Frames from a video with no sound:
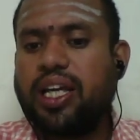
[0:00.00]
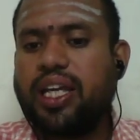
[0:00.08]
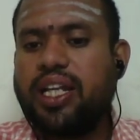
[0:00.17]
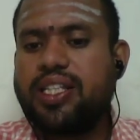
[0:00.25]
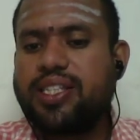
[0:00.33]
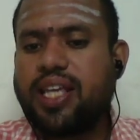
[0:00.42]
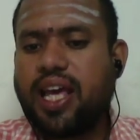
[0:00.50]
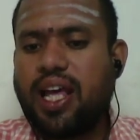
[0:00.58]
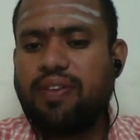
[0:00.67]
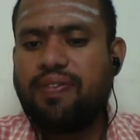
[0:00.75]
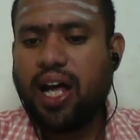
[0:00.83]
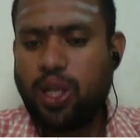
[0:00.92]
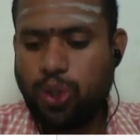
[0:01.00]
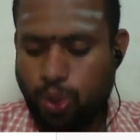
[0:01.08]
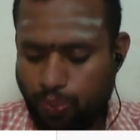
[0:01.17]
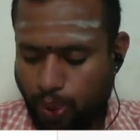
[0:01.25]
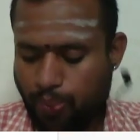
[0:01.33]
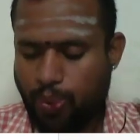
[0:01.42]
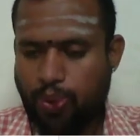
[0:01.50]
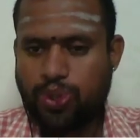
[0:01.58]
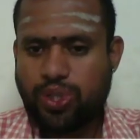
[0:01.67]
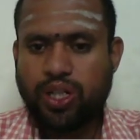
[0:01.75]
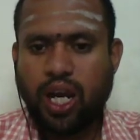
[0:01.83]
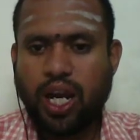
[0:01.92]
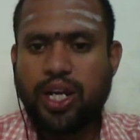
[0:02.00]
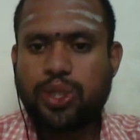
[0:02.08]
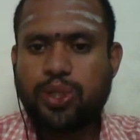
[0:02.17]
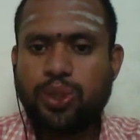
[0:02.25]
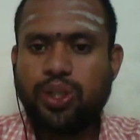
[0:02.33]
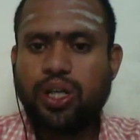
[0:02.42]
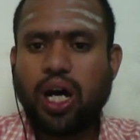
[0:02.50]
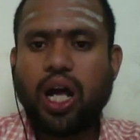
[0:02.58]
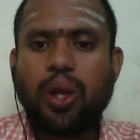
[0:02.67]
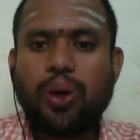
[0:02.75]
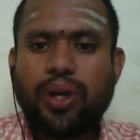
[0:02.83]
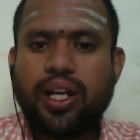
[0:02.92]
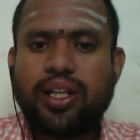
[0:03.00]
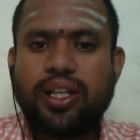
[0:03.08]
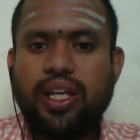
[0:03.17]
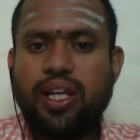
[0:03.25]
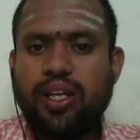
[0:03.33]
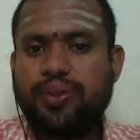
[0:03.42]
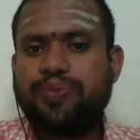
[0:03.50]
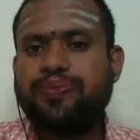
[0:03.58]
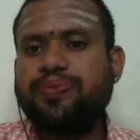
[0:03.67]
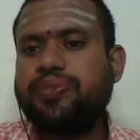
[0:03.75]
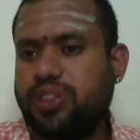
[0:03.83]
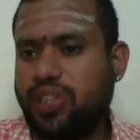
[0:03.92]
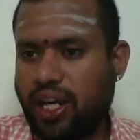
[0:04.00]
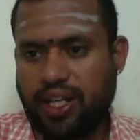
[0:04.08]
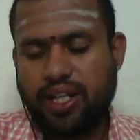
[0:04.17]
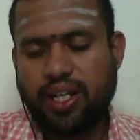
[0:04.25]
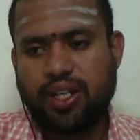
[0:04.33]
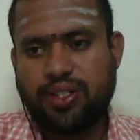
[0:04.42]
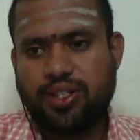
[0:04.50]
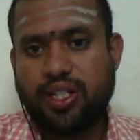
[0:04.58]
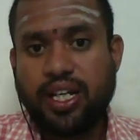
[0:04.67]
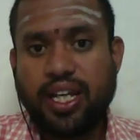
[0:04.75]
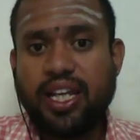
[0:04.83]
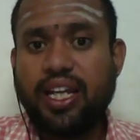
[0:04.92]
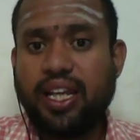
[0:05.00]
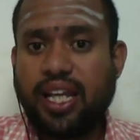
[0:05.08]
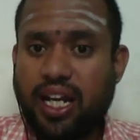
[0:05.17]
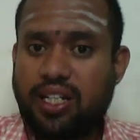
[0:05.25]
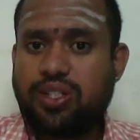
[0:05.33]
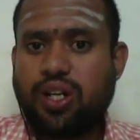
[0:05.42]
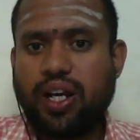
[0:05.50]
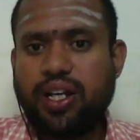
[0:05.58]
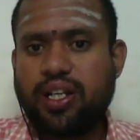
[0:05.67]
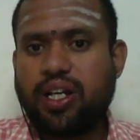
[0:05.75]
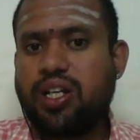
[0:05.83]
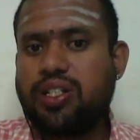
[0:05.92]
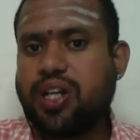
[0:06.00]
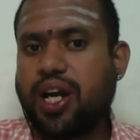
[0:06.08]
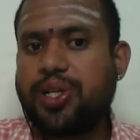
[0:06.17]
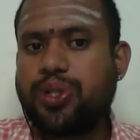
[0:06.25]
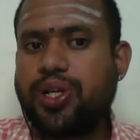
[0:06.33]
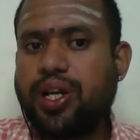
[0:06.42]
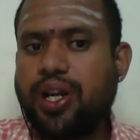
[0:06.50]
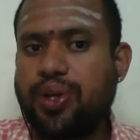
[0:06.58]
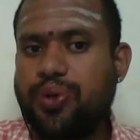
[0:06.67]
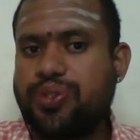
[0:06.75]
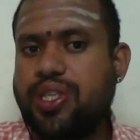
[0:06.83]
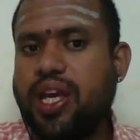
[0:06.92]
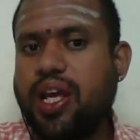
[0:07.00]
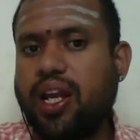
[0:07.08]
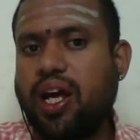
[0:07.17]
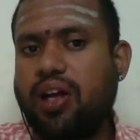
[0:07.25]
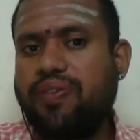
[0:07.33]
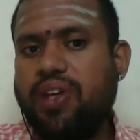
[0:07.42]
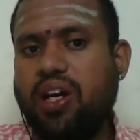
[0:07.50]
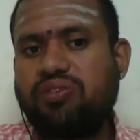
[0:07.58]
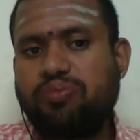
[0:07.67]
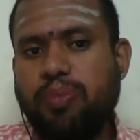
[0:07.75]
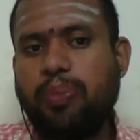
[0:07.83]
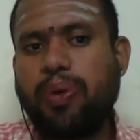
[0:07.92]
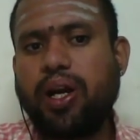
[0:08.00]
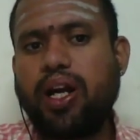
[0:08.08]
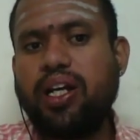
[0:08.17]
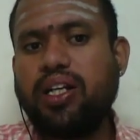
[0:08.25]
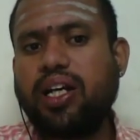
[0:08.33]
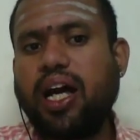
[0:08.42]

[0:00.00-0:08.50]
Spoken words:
In sale value proportion, I should allocate the joint cost. In that joint cost, I should reduce the NRV of byproduct